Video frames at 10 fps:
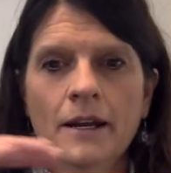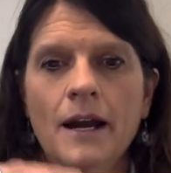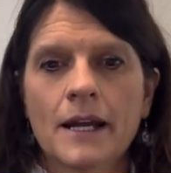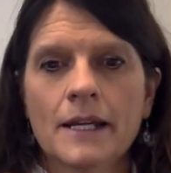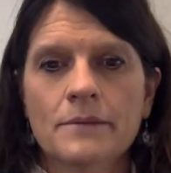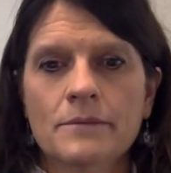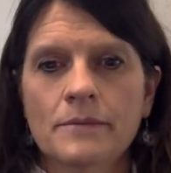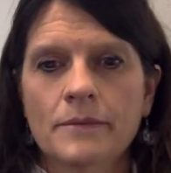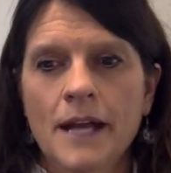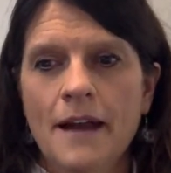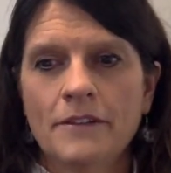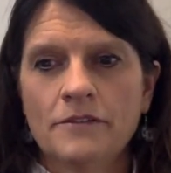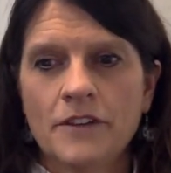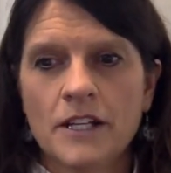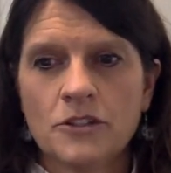I am having
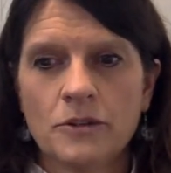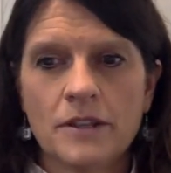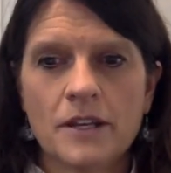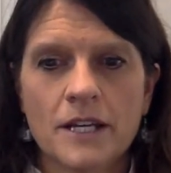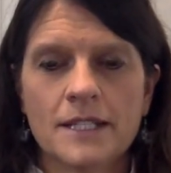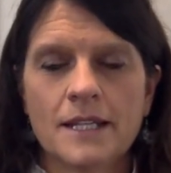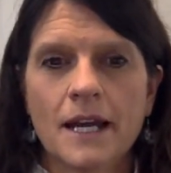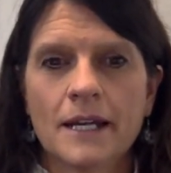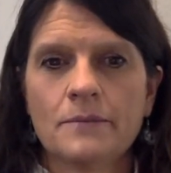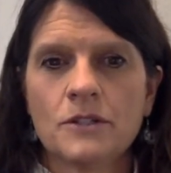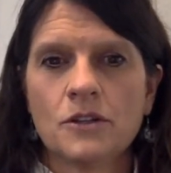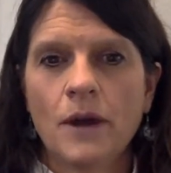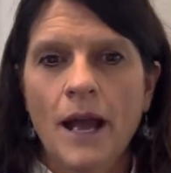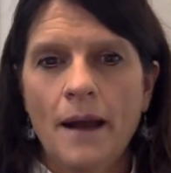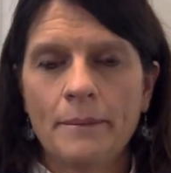fun doing this, I am so
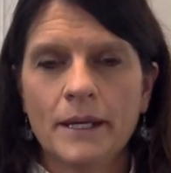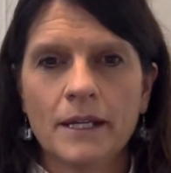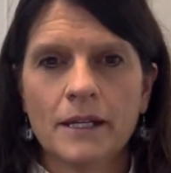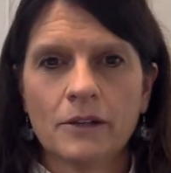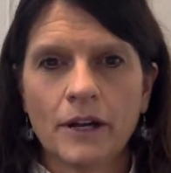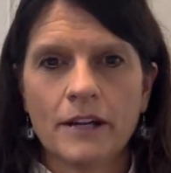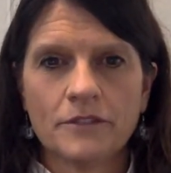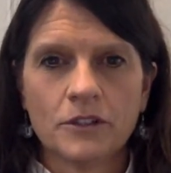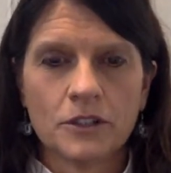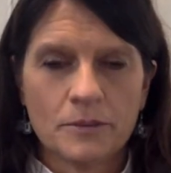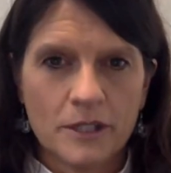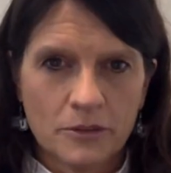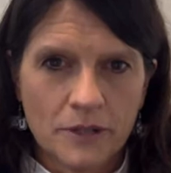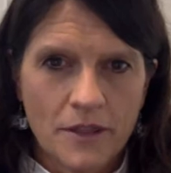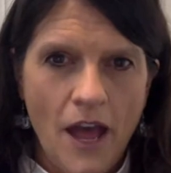happy and grateful to be
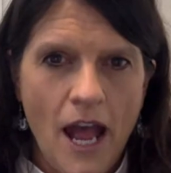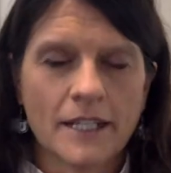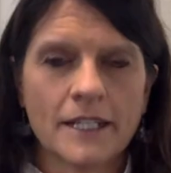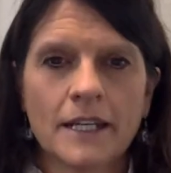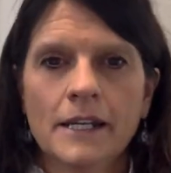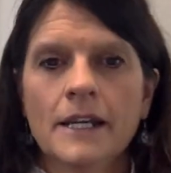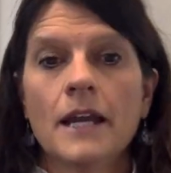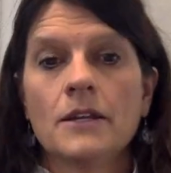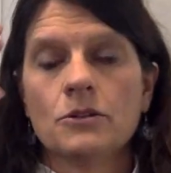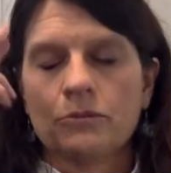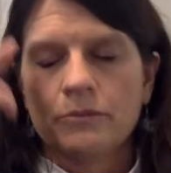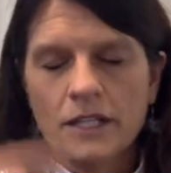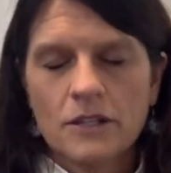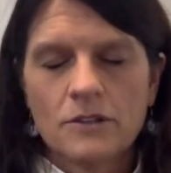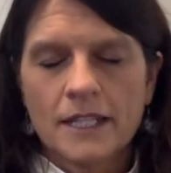doing that. And you
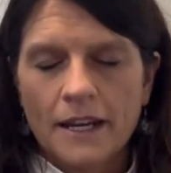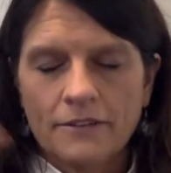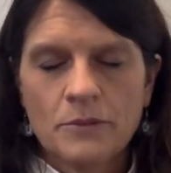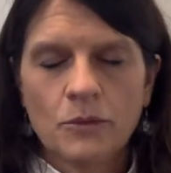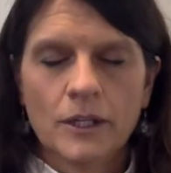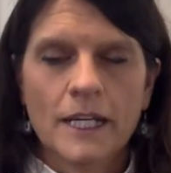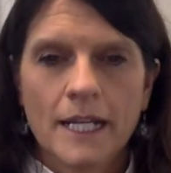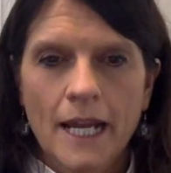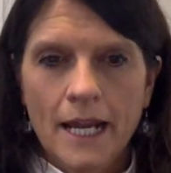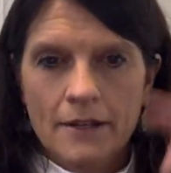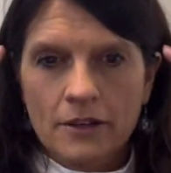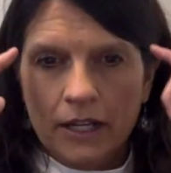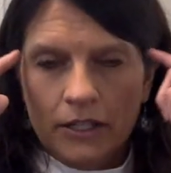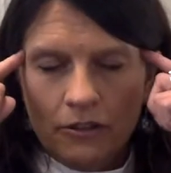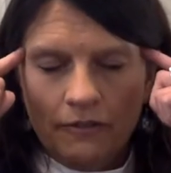read those every morning, and
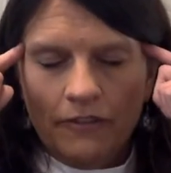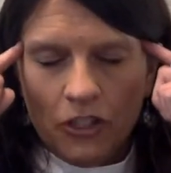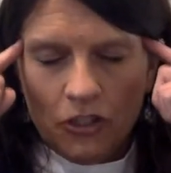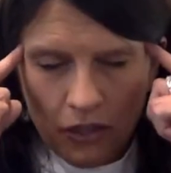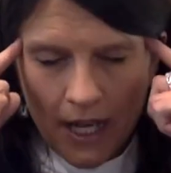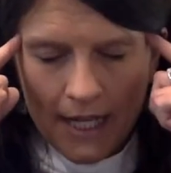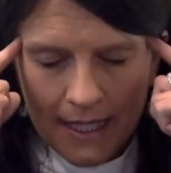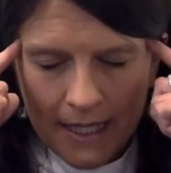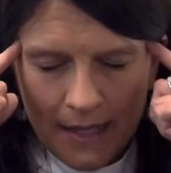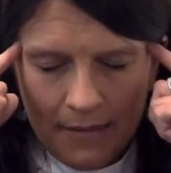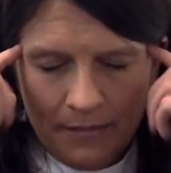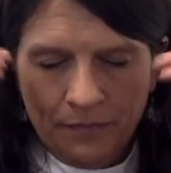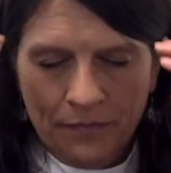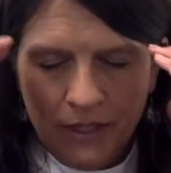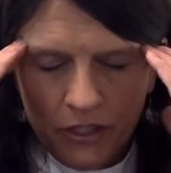then you visualize them
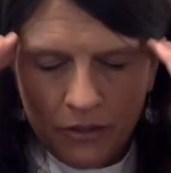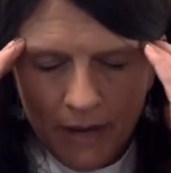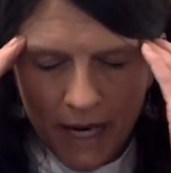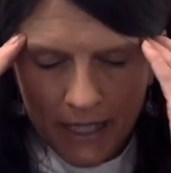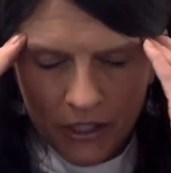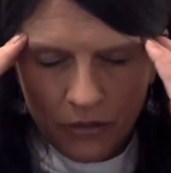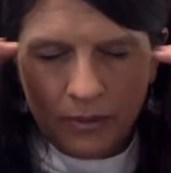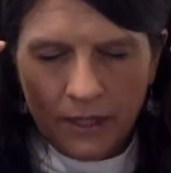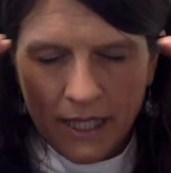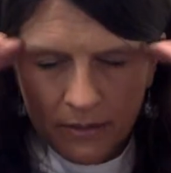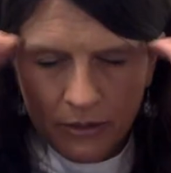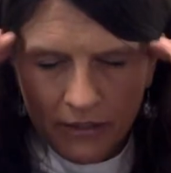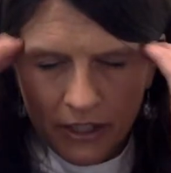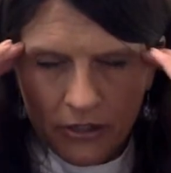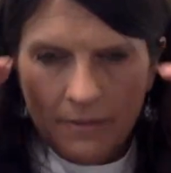in your mind too. Play the
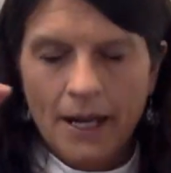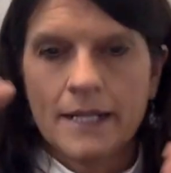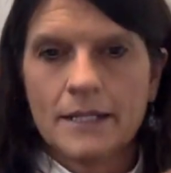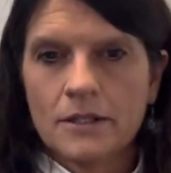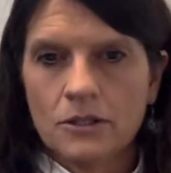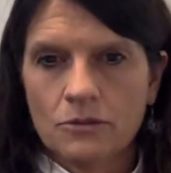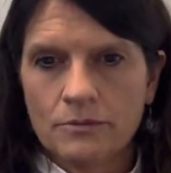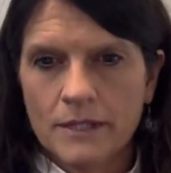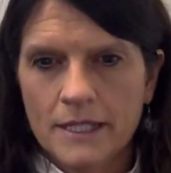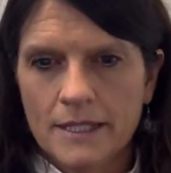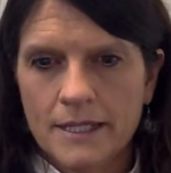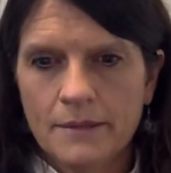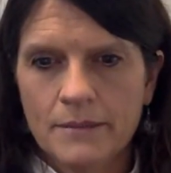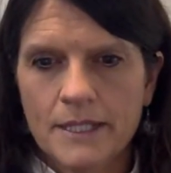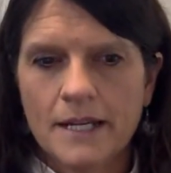movie in your mind. So you read the
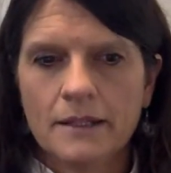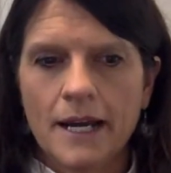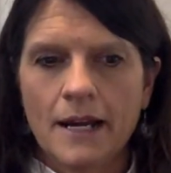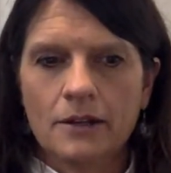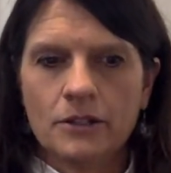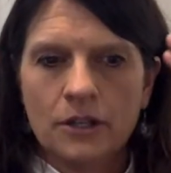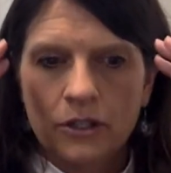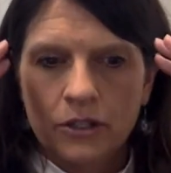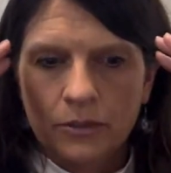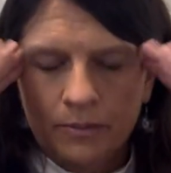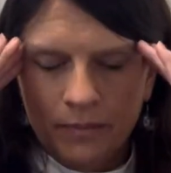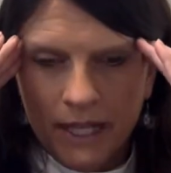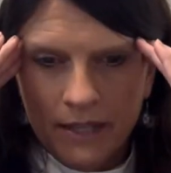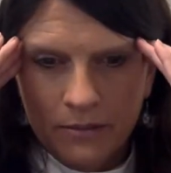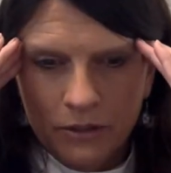statements out loud, you
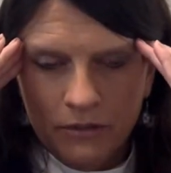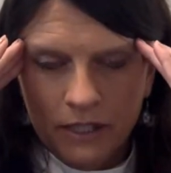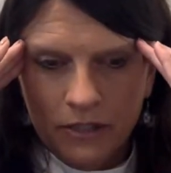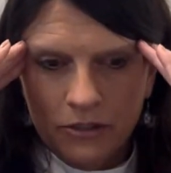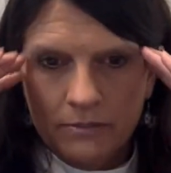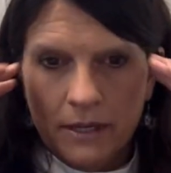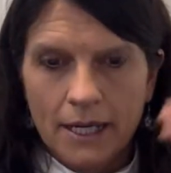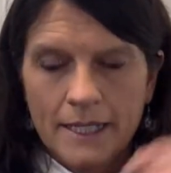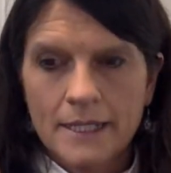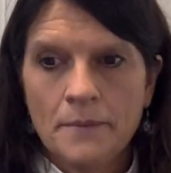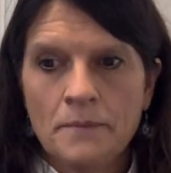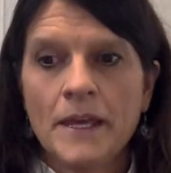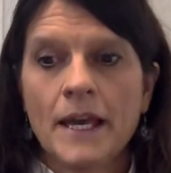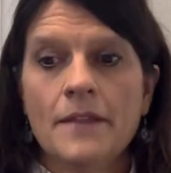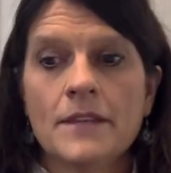play the movie in your mind,
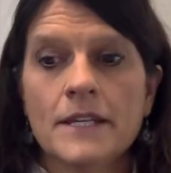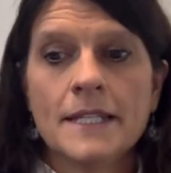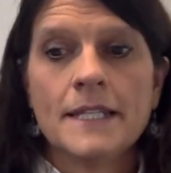and this